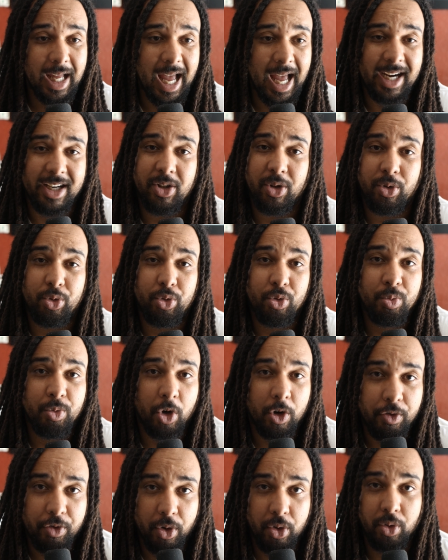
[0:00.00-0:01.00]
I cannot do
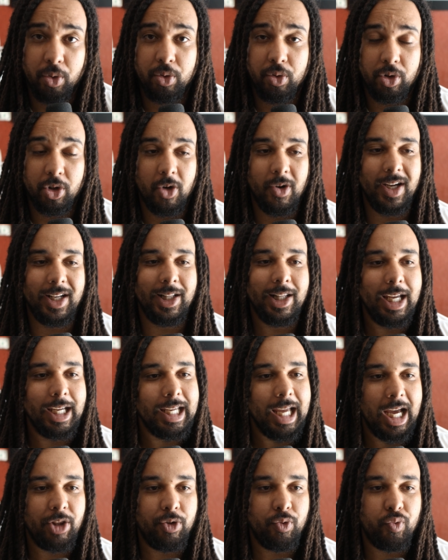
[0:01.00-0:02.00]
more for you, you know, and
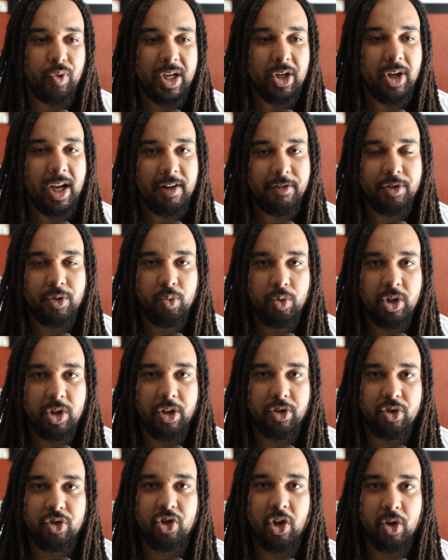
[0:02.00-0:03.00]
like I'd rather have you
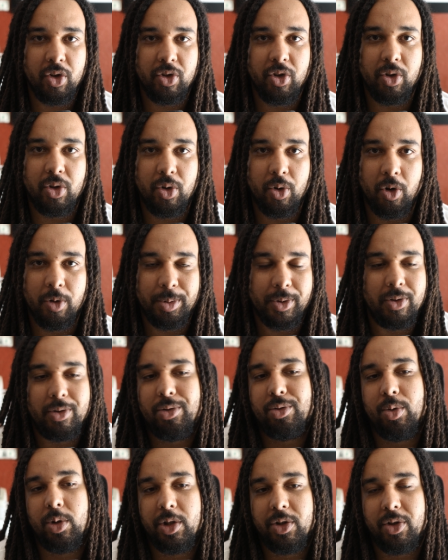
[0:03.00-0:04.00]
not join the call
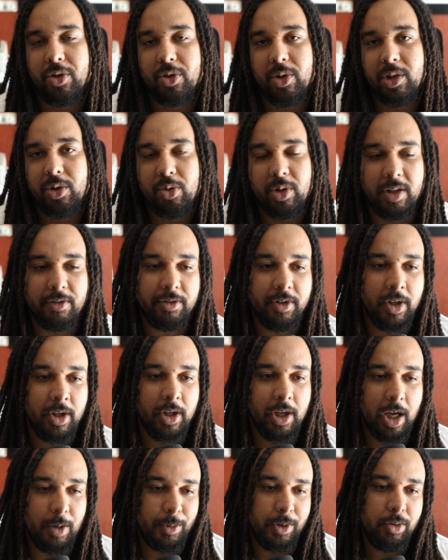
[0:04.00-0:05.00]
because you are not going to have.
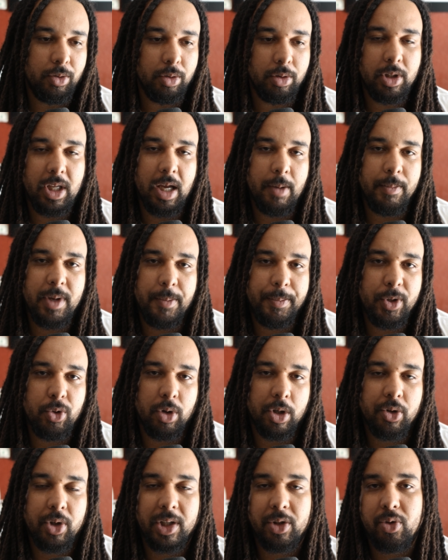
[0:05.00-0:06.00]
I mean, you, yeah, maybe
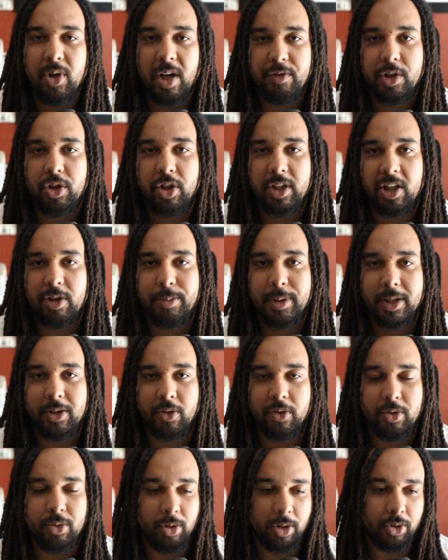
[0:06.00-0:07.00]
you are going to have a good
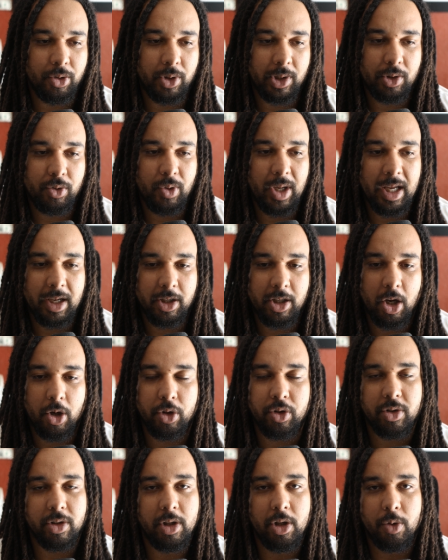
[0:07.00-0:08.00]
experience. You are going to hang
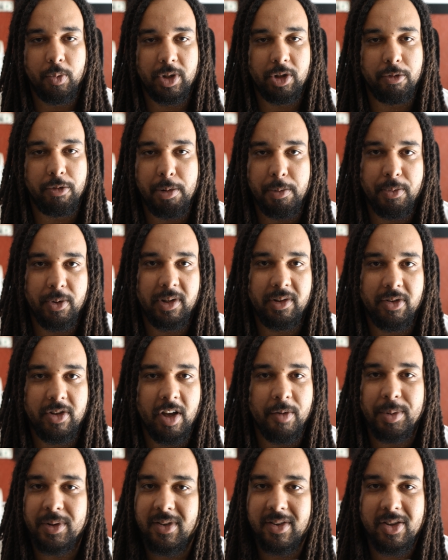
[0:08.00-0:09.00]
out with other people and
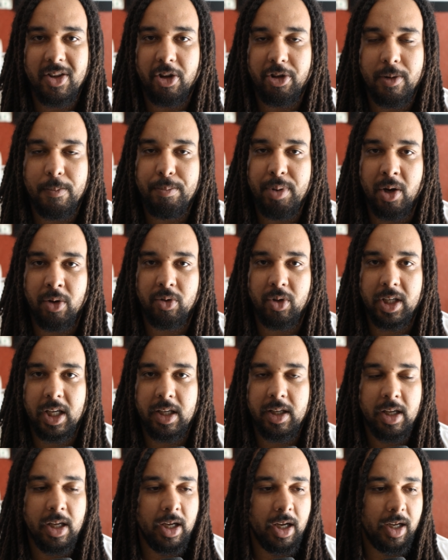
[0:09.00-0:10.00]
stuff, but this is not the point,
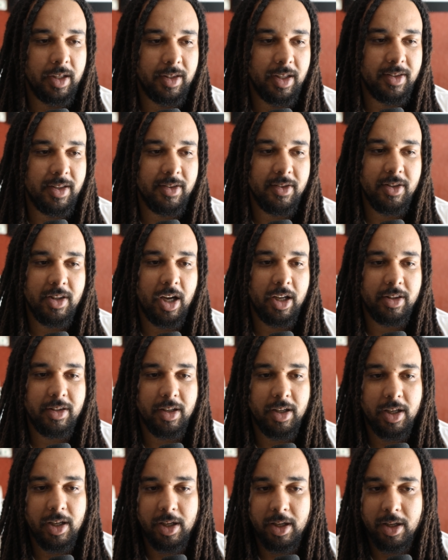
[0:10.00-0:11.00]
okay? This is not
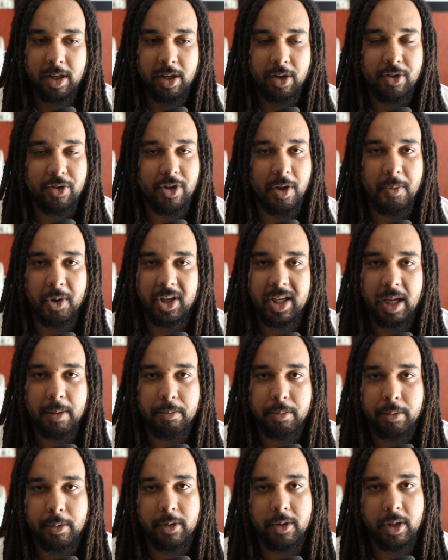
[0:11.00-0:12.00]
a summer
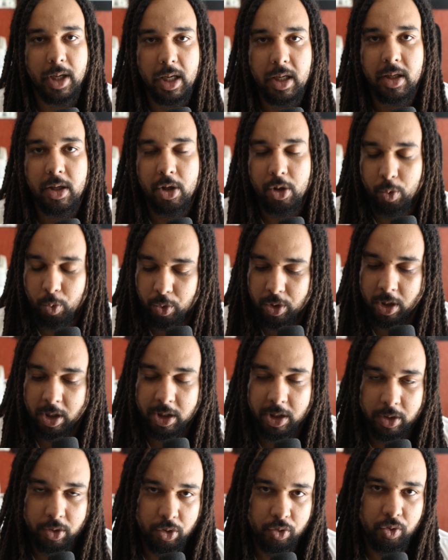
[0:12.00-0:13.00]
camp, okay? We
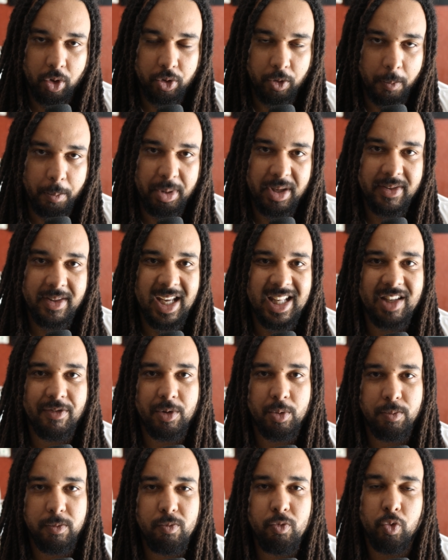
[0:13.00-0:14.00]
are here to grow your business.
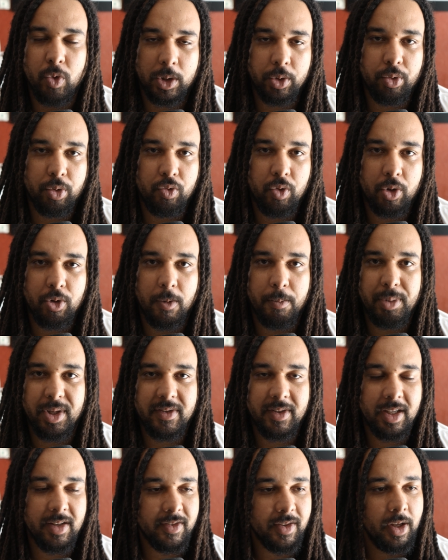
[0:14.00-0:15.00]
If you want to grow your
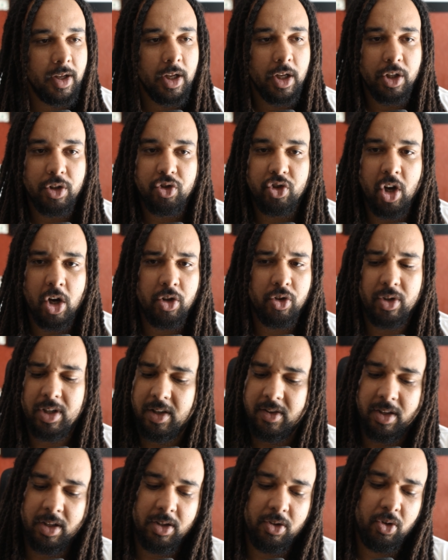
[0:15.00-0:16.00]
business, join the
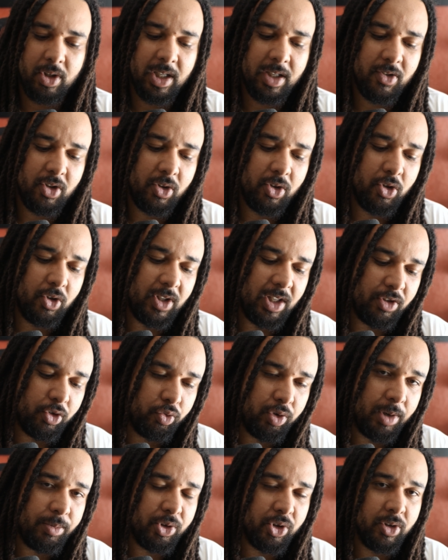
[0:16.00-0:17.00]
links. The link is on the
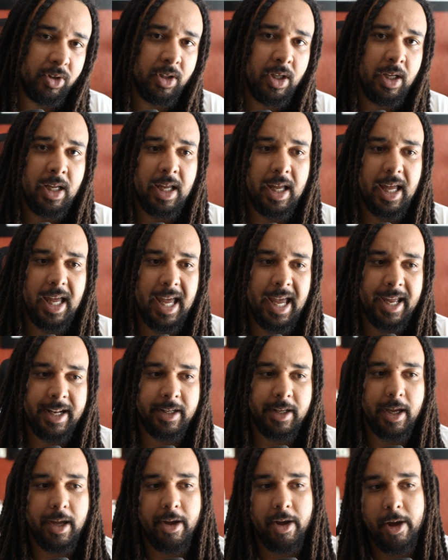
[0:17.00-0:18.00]
description,
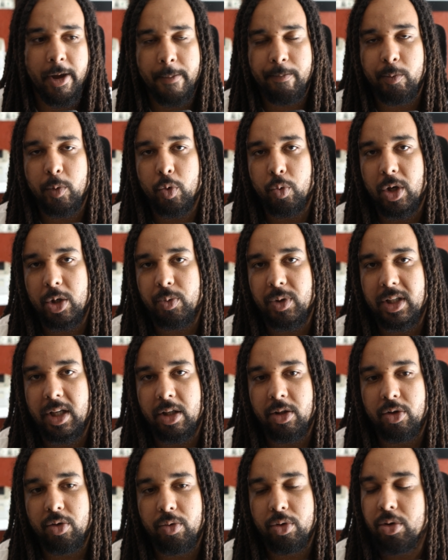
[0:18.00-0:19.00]
and um, what we
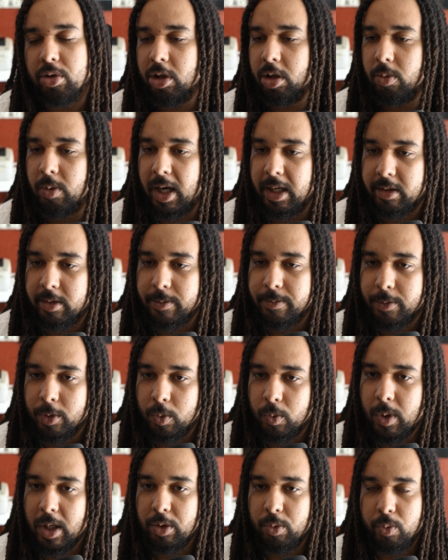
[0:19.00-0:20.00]
can do, you know what?
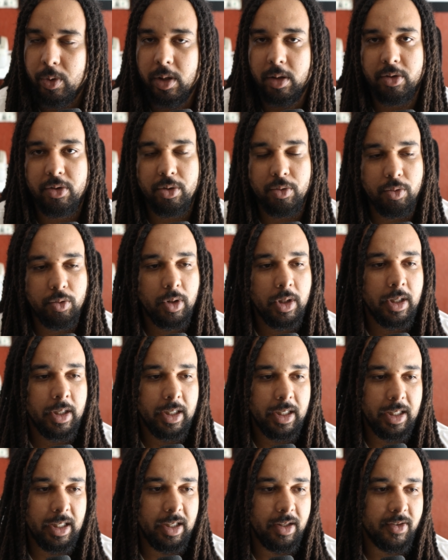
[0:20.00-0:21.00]
What we'll do
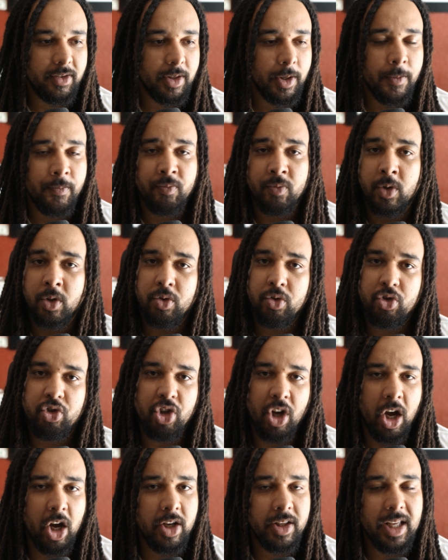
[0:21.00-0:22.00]
is
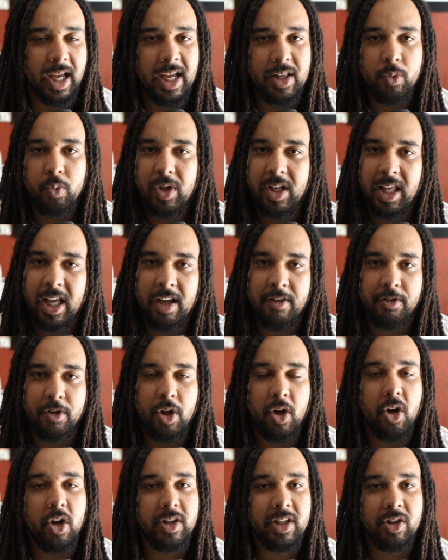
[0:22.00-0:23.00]
join, and we'll have
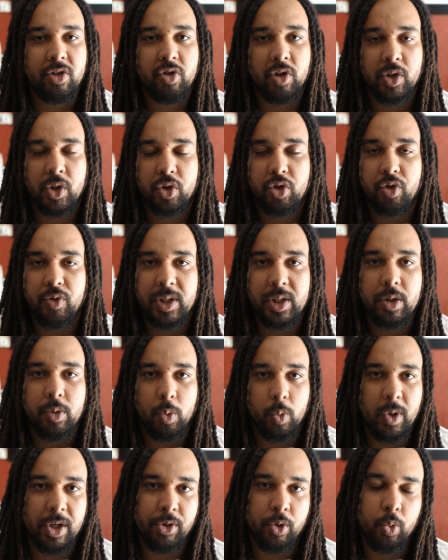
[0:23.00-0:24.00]
a, an introductory
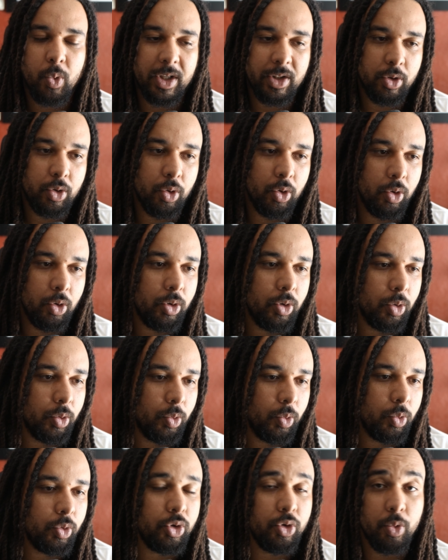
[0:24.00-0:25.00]
one-on-one call,
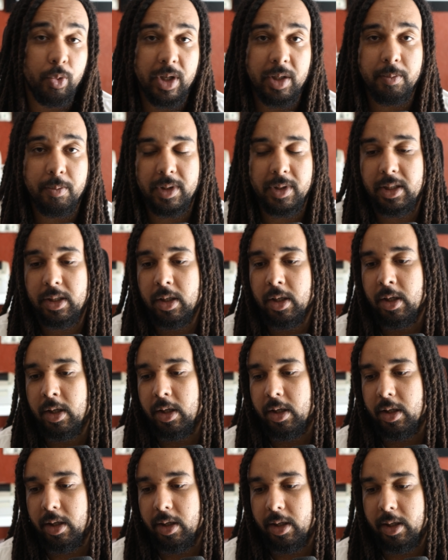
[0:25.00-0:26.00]
you and me,
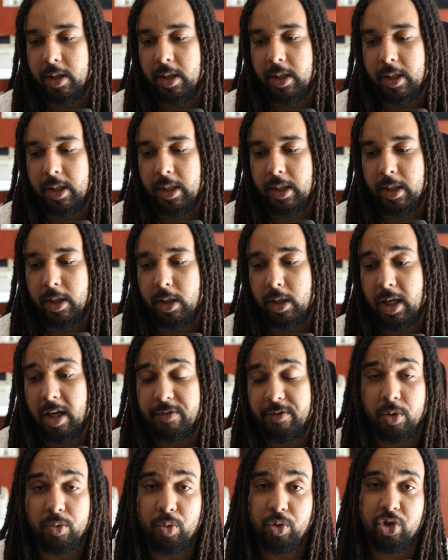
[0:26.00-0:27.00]
uh,
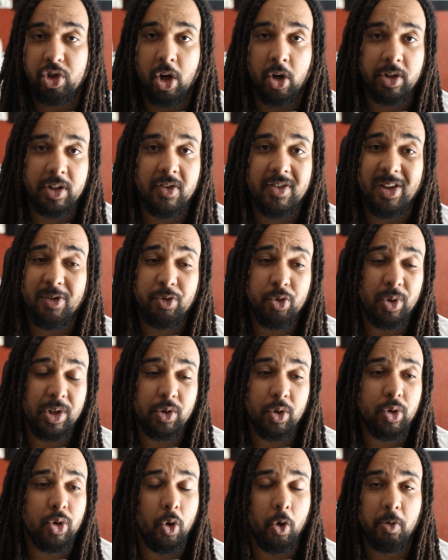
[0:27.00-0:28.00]
after you join. Instead of
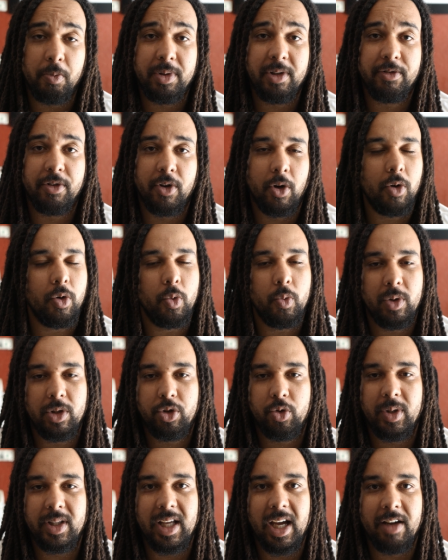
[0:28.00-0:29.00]
doing the call before,
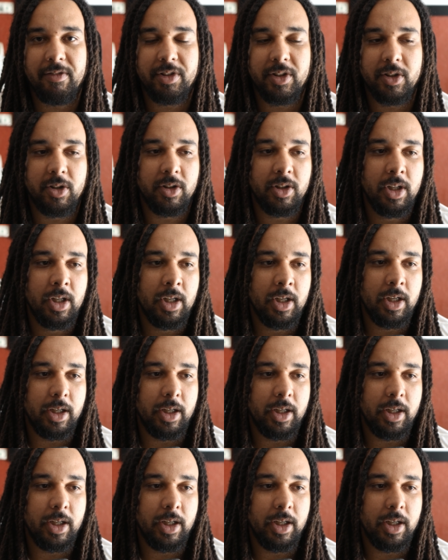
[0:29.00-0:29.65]
we'll do it after.